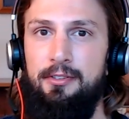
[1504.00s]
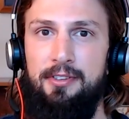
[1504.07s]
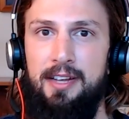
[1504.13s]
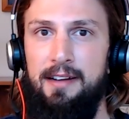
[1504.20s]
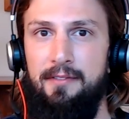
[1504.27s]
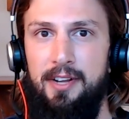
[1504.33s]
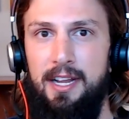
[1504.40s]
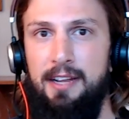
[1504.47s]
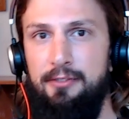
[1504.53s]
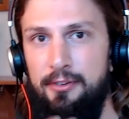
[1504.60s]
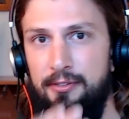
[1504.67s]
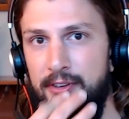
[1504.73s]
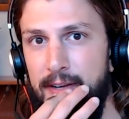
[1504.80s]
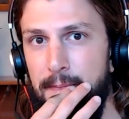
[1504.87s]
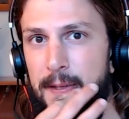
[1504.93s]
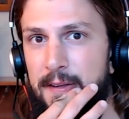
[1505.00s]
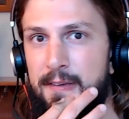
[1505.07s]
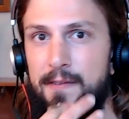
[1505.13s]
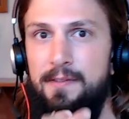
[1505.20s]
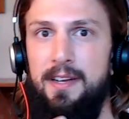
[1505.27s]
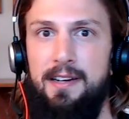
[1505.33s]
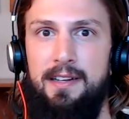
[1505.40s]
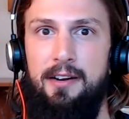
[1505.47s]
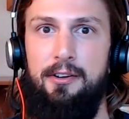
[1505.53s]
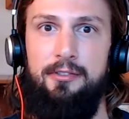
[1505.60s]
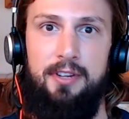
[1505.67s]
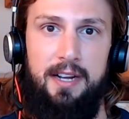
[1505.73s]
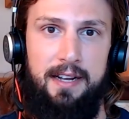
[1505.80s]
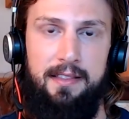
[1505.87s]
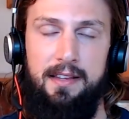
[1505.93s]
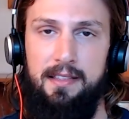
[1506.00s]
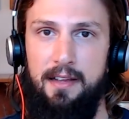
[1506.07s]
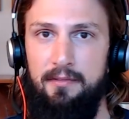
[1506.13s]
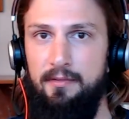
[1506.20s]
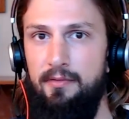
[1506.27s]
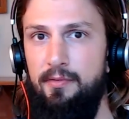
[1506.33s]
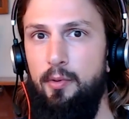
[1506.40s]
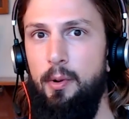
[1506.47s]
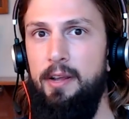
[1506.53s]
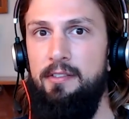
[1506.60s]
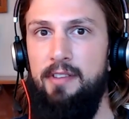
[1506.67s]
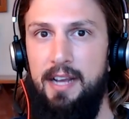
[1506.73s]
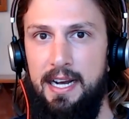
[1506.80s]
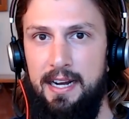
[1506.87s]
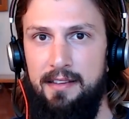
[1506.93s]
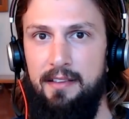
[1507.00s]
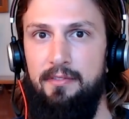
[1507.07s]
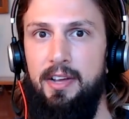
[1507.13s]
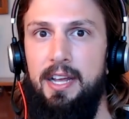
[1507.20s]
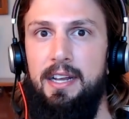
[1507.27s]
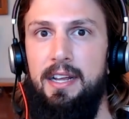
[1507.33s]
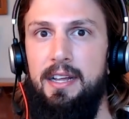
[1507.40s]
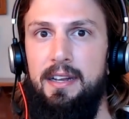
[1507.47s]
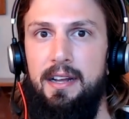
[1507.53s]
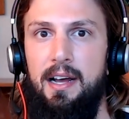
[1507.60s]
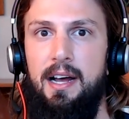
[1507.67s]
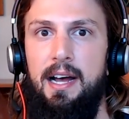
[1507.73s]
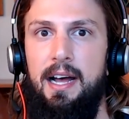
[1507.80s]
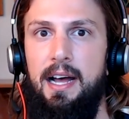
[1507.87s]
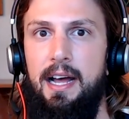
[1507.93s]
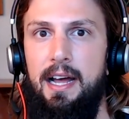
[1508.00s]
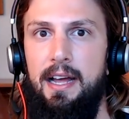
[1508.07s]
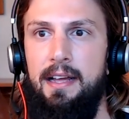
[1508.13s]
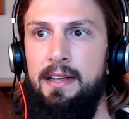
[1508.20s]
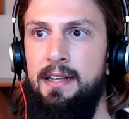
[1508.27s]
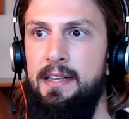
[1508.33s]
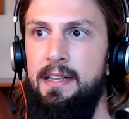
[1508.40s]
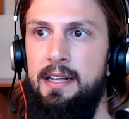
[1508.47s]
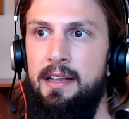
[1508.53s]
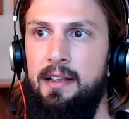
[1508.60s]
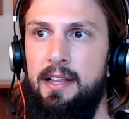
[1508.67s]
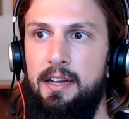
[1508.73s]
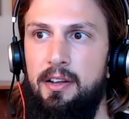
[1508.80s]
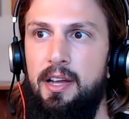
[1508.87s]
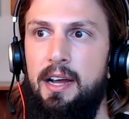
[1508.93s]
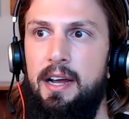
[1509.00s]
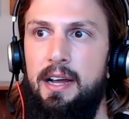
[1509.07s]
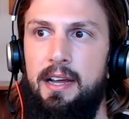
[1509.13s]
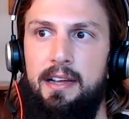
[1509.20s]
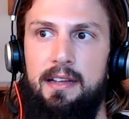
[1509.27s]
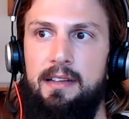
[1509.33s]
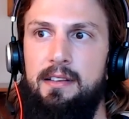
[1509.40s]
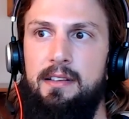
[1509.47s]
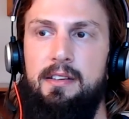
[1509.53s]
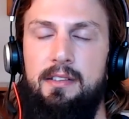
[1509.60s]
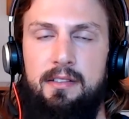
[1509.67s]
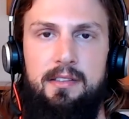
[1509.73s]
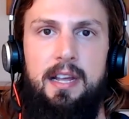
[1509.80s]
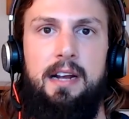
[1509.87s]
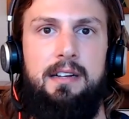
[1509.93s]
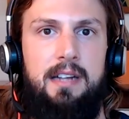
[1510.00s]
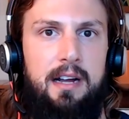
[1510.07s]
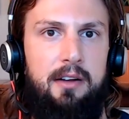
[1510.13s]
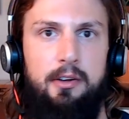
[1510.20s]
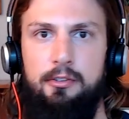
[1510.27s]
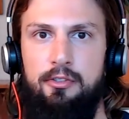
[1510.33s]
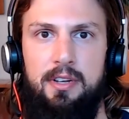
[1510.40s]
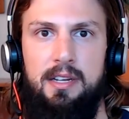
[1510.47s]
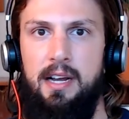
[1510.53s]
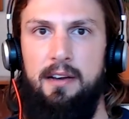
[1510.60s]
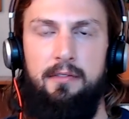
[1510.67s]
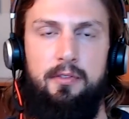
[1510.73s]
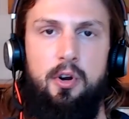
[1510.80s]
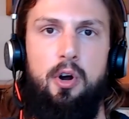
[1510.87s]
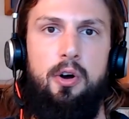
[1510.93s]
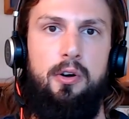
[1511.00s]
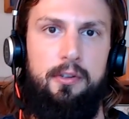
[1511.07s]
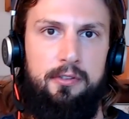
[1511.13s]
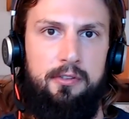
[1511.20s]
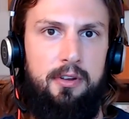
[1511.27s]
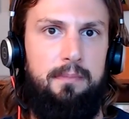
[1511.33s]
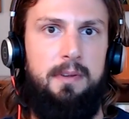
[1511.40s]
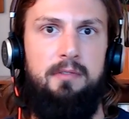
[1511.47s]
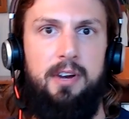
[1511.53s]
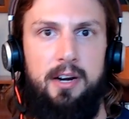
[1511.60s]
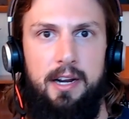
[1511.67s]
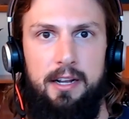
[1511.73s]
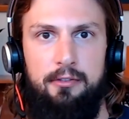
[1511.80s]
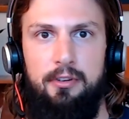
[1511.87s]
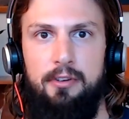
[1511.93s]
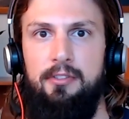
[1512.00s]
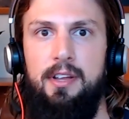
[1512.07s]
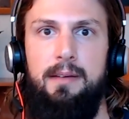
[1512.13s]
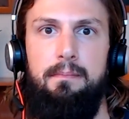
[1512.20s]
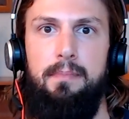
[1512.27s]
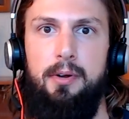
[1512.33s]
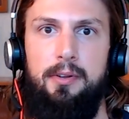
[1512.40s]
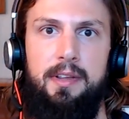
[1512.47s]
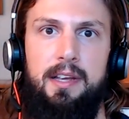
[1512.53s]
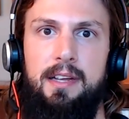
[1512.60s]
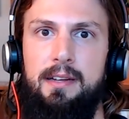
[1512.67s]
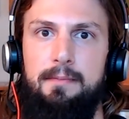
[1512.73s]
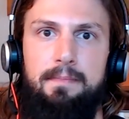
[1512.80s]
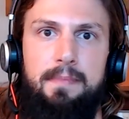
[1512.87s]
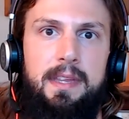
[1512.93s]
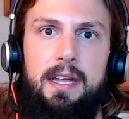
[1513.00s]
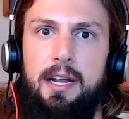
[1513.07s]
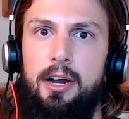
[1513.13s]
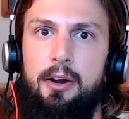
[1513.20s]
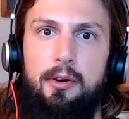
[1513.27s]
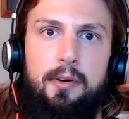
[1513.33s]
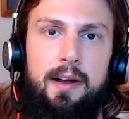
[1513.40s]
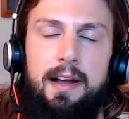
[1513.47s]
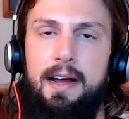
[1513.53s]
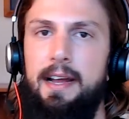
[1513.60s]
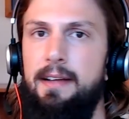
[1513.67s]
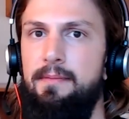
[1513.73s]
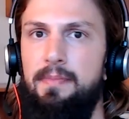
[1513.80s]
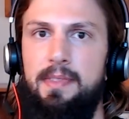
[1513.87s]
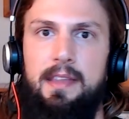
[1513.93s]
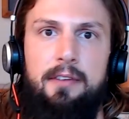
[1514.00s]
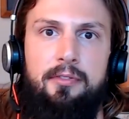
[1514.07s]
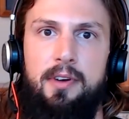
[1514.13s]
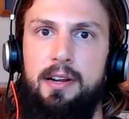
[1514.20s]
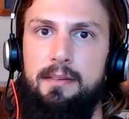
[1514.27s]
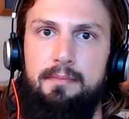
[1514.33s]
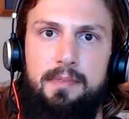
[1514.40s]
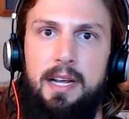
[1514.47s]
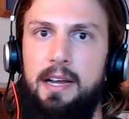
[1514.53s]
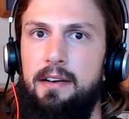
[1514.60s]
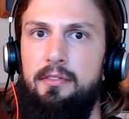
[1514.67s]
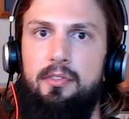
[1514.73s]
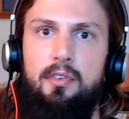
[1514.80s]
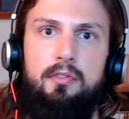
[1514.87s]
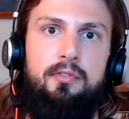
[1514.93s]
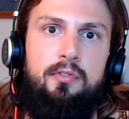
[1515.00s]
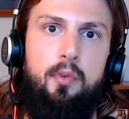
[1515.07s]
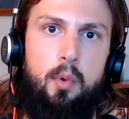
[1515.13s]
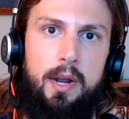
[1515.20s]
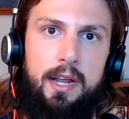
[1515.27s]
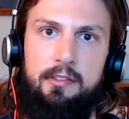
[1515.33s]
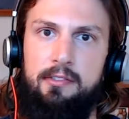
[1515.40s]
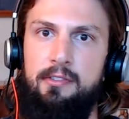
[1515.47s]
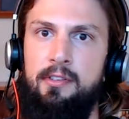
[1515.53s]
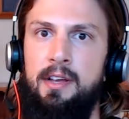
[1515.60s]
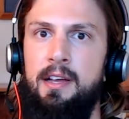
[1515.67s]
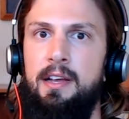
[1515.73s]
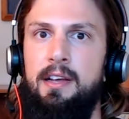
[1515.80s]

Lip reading: just kind of an interesting piece of technology. I think that voice activated like technology kind of calls could be very interesting, building different kind of voice